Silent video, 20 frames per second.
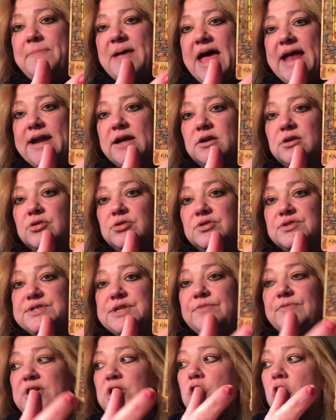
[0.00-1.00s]
Pentacles
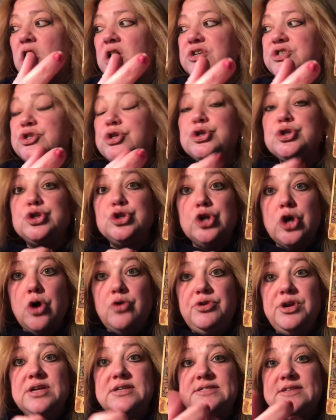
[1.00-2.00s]
in regards to
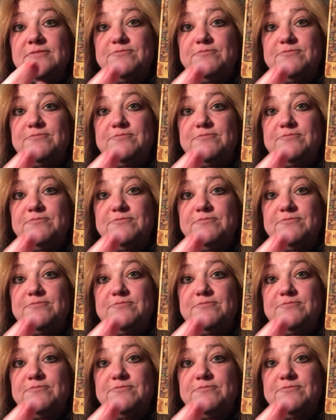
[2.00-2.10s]
slowness